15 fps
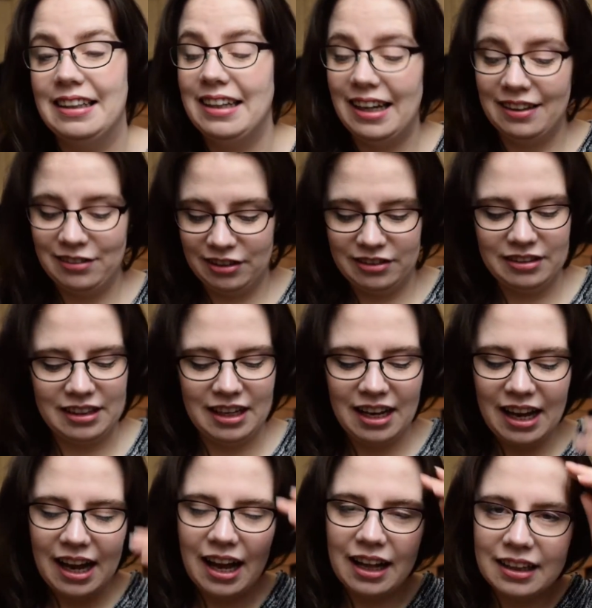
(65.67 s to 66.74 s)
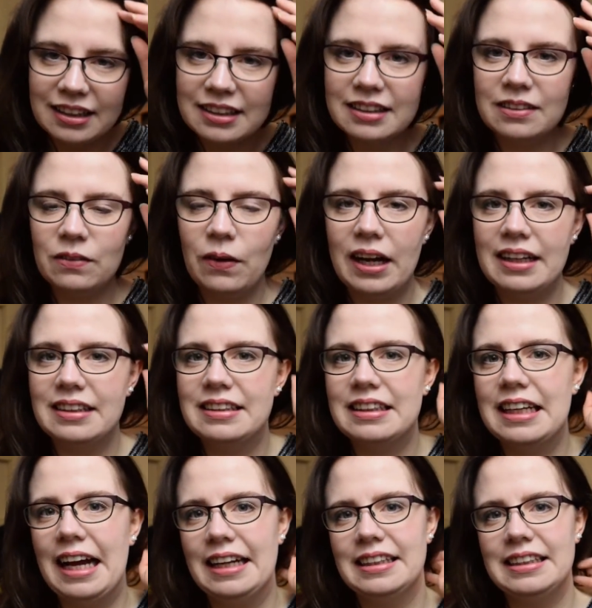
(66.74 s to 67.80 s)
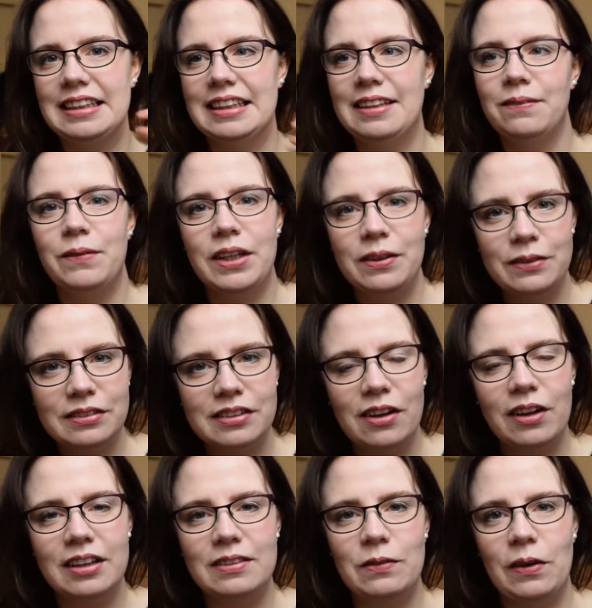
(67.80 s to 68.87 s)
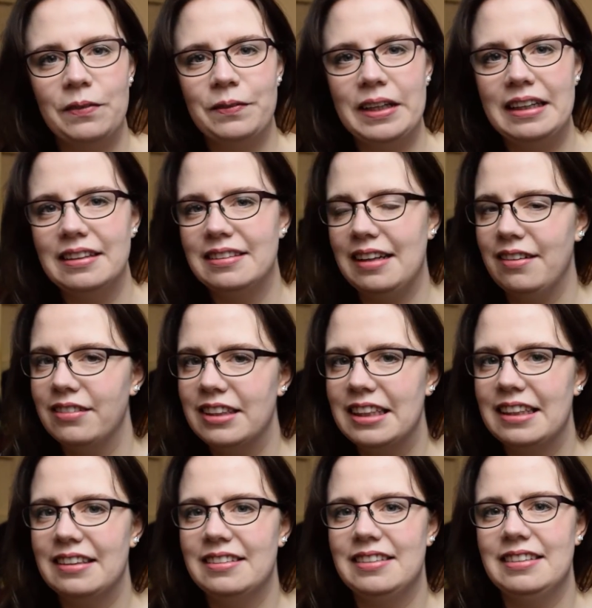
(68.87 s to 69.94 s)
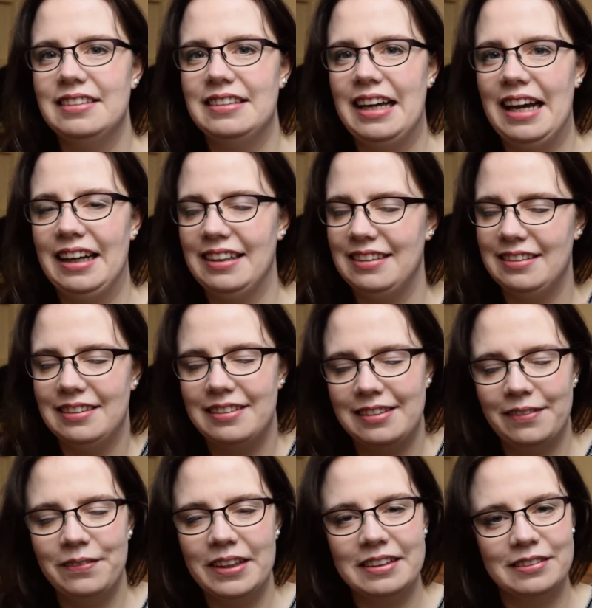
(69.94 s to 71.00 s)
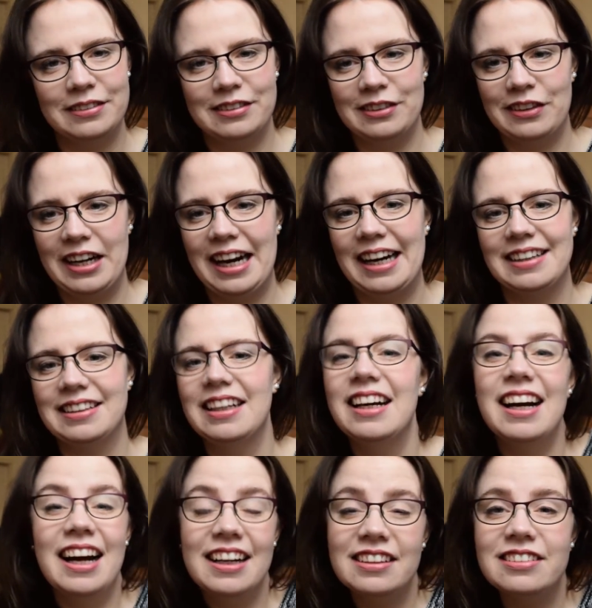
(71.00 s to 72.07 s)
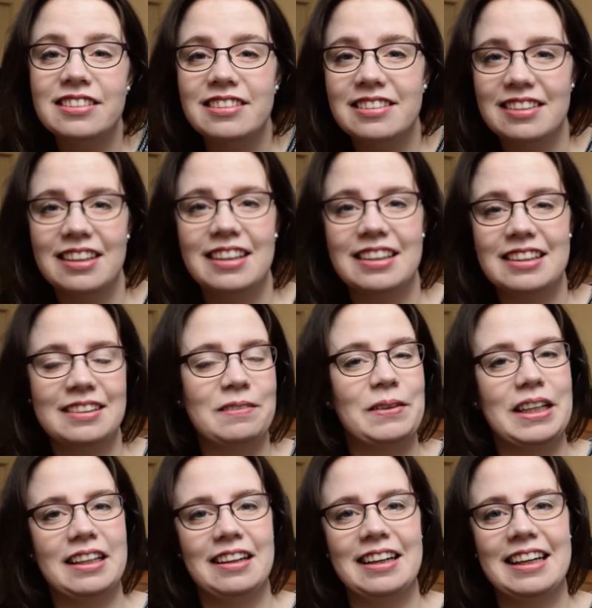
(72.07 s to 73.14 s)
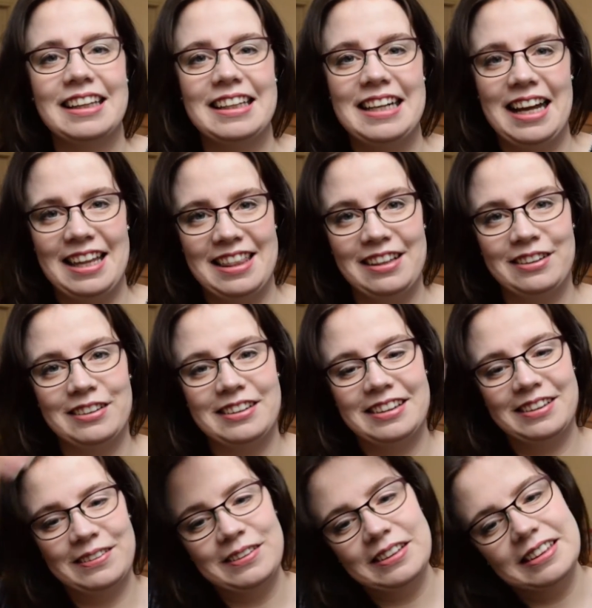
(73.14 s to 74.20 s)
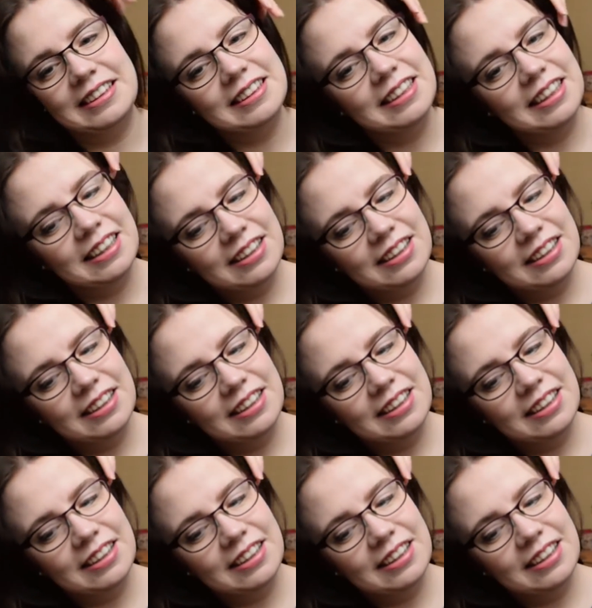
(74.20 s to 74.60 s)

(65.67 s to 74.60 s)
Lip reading: It actually took a little while to get here, but it was all in one piece. Everything was intact. The shipping was great. It just took a little bit longer than I thought it would.